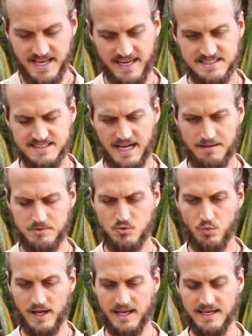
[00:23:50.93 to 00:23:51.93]
next time you
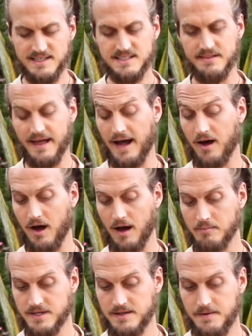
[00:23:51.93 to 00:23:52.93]
went into that
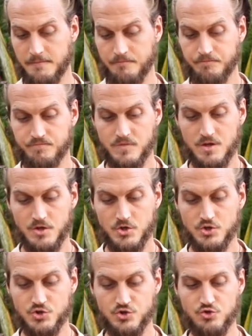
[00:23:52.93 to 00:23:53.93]
hobby,
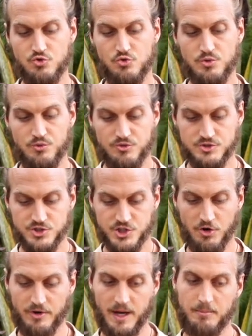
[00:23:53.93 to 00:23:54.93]
you
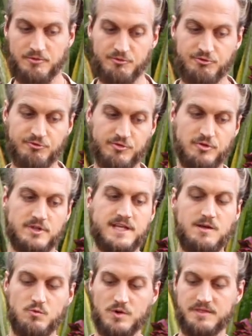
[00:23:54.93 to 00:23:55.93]
showed up
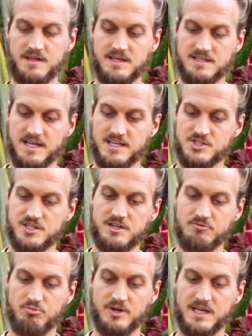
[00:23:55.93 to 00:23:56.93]
fully with the intention
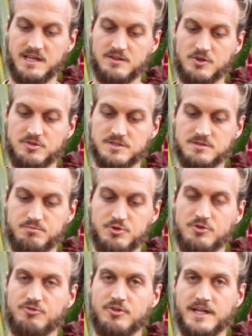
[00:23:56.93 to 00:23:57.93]
of bringing those
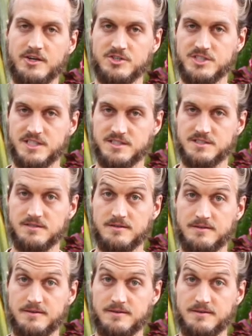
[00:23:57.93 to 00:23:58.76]
beautiful energies?